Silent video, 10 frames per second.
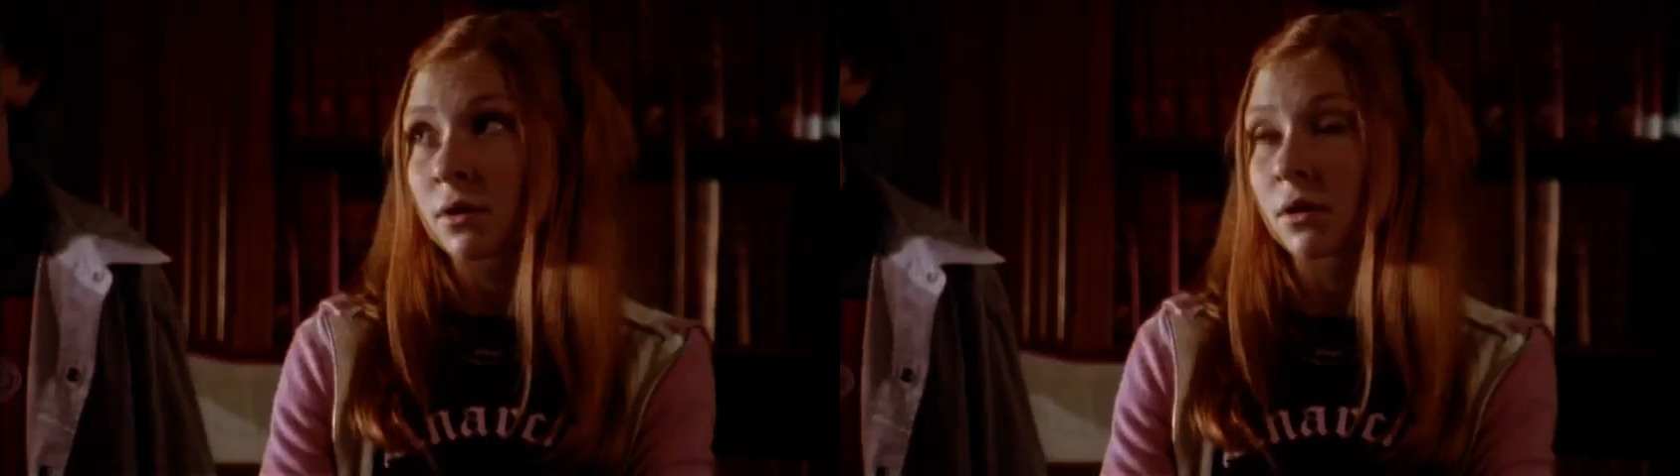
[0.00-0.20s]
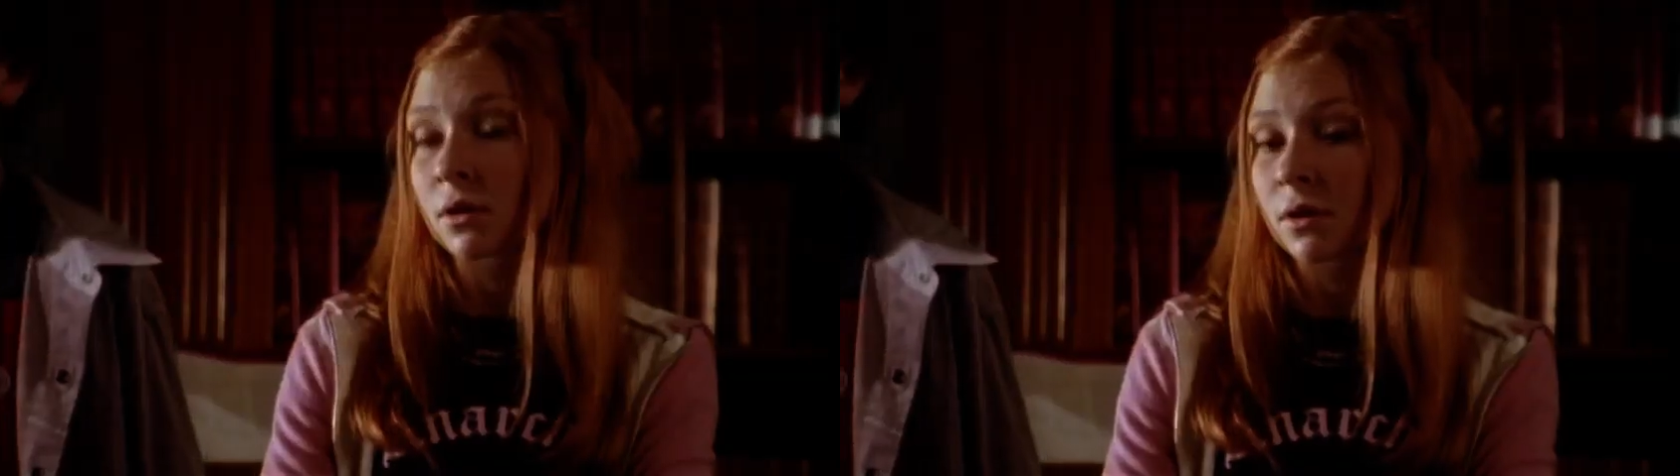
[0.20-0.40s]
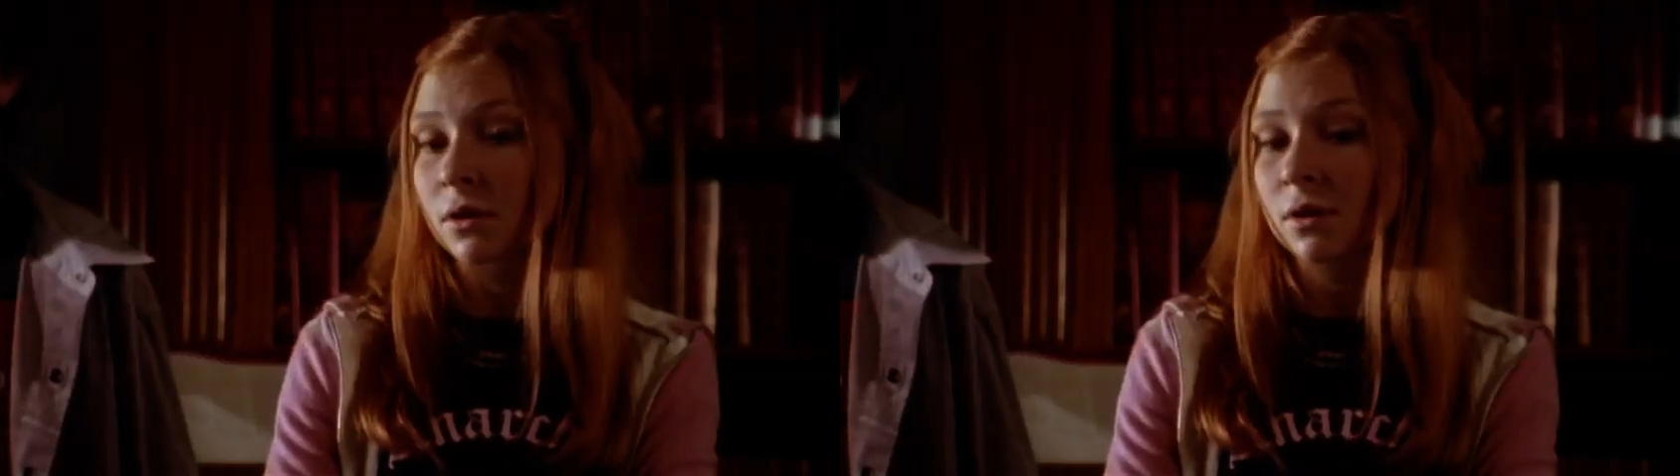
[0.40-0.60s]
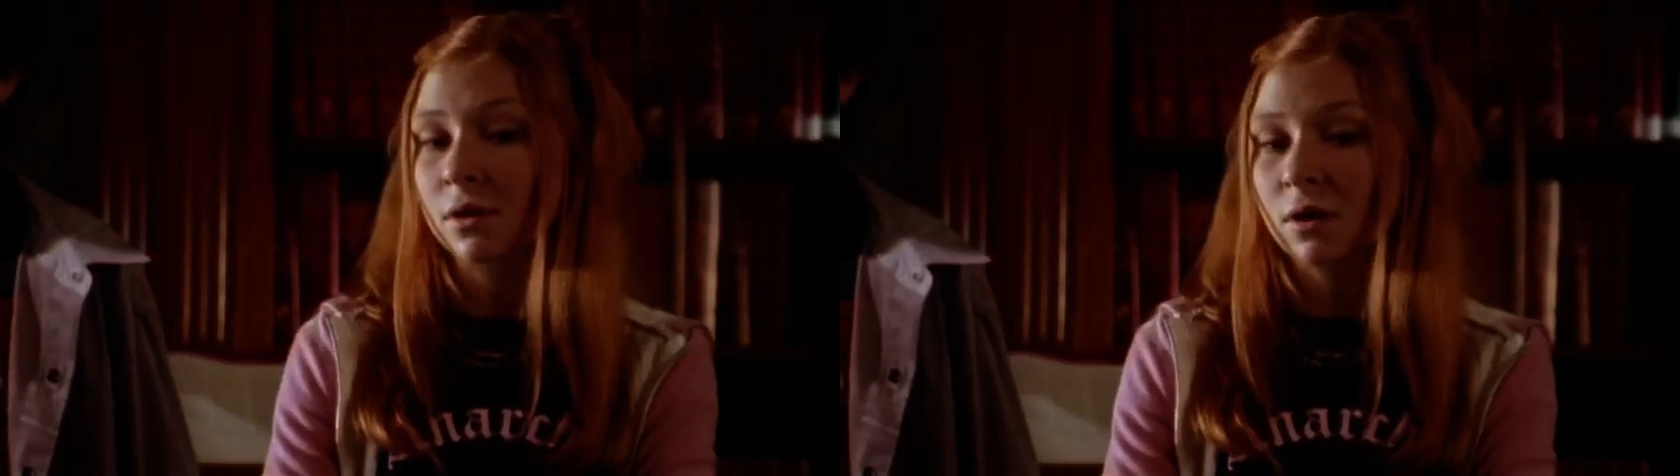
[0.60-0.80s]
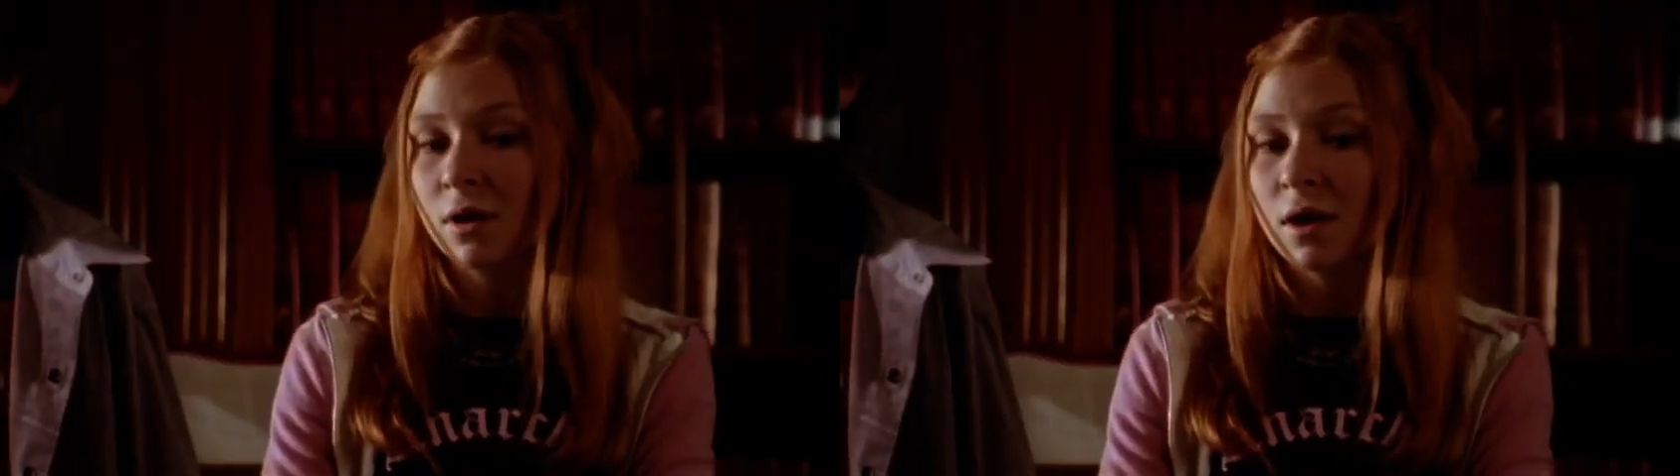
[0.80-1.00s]
a tornado
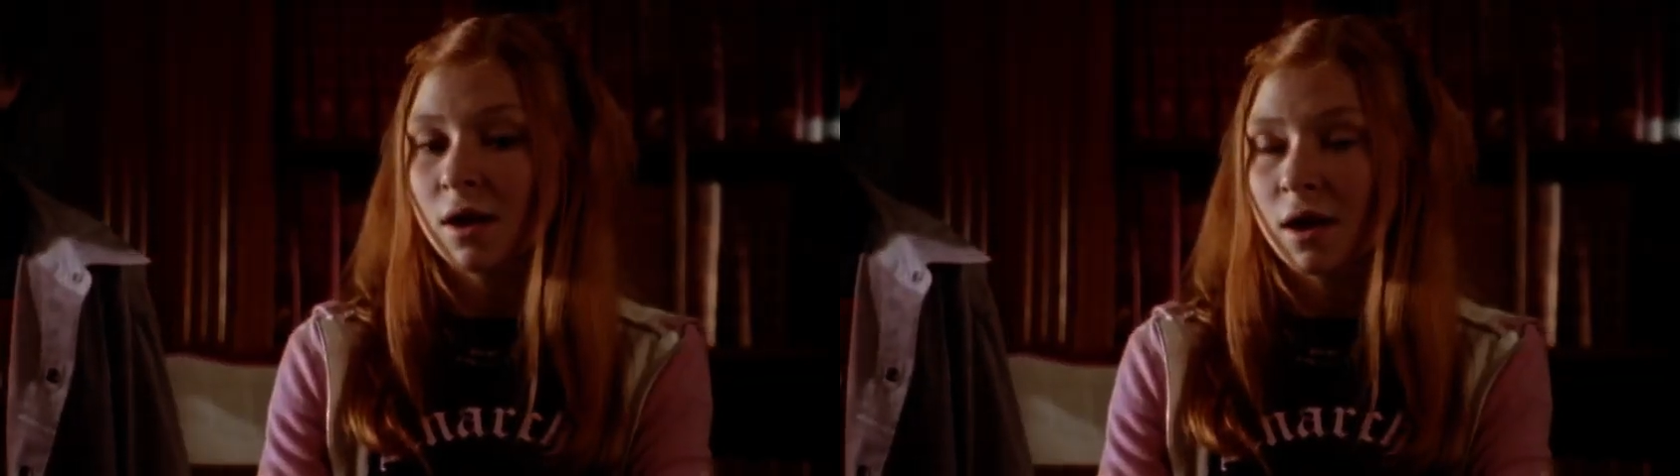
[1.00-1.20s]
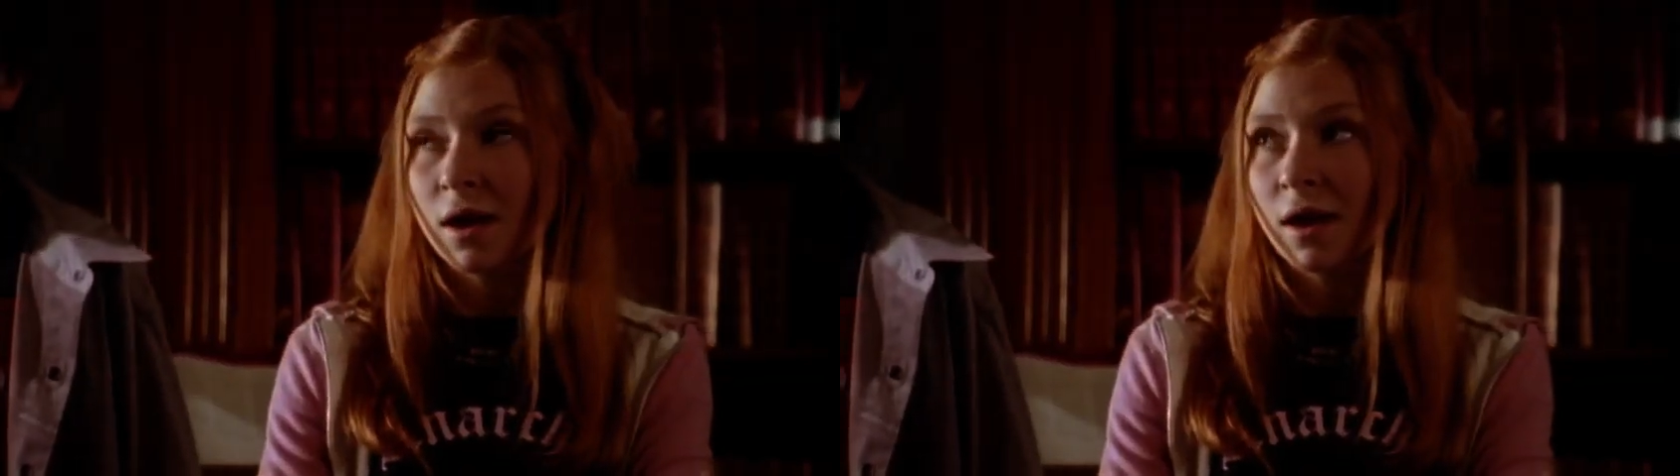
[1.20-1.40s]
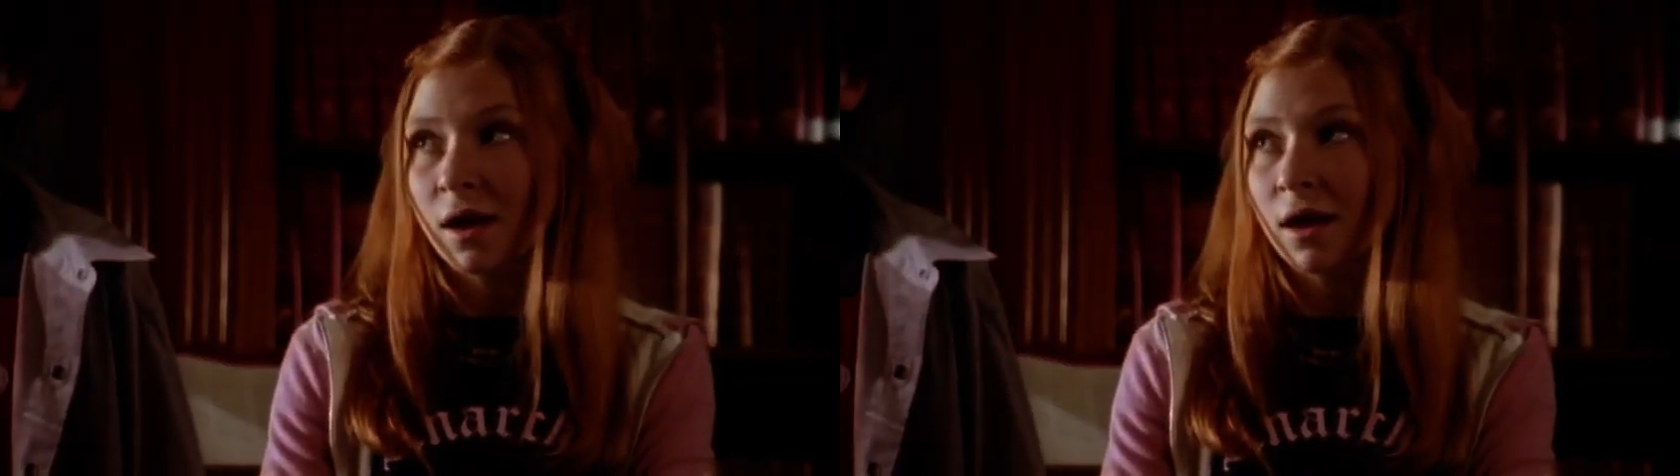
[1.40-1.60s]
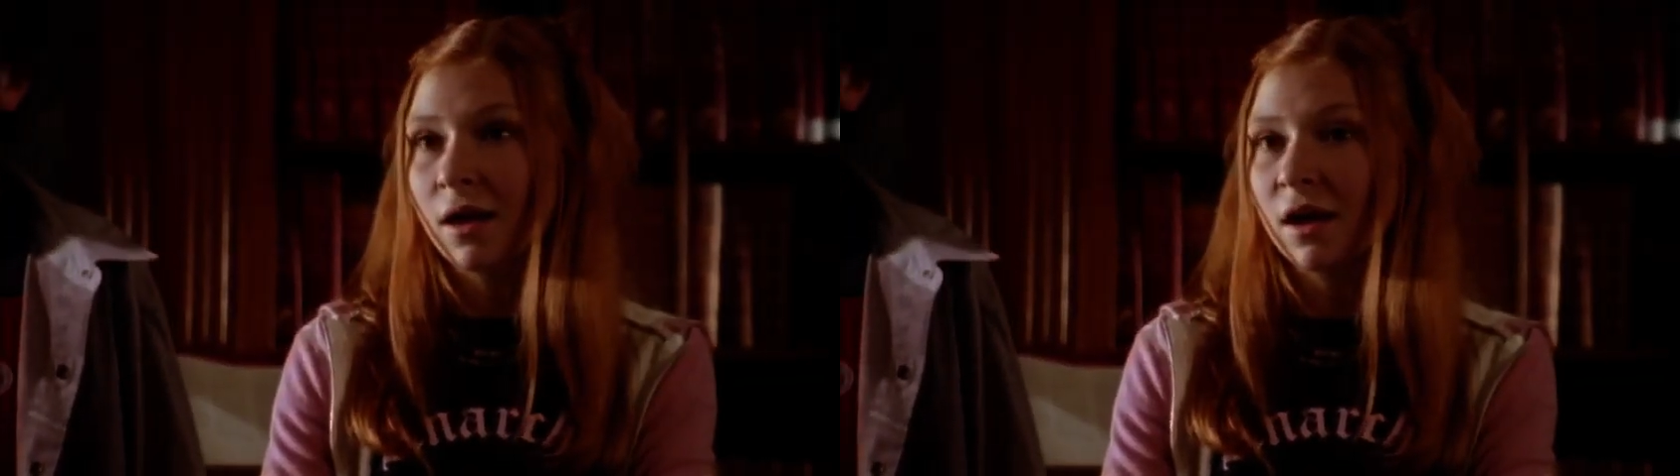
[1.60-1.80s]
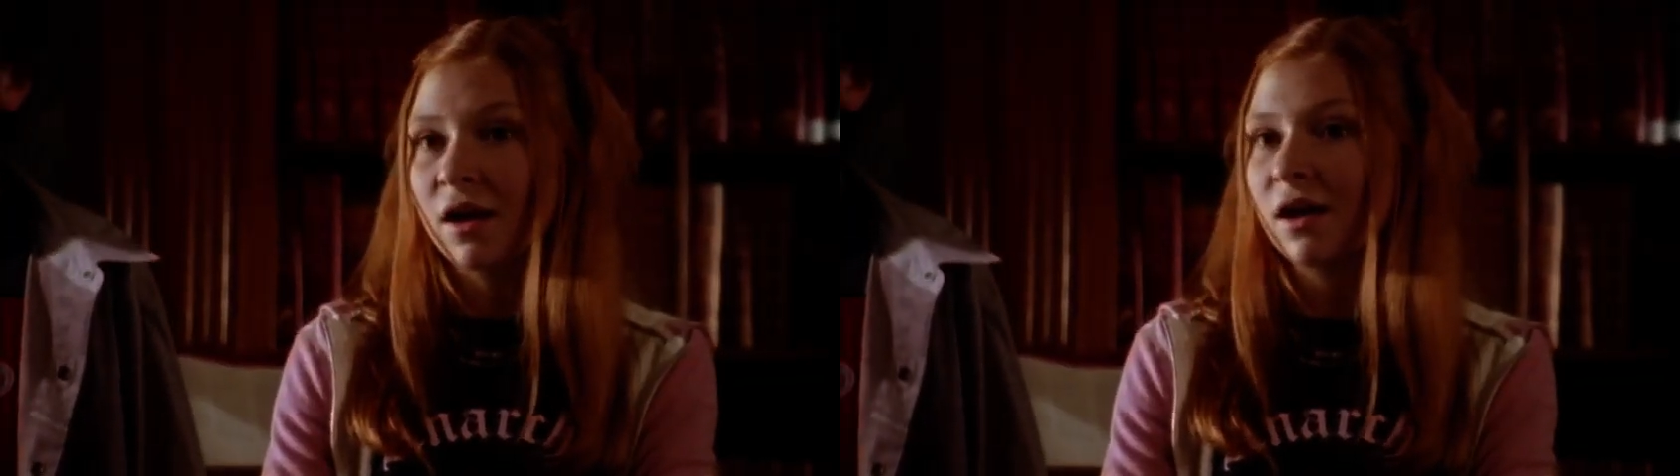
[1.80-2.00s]
had hit half the room.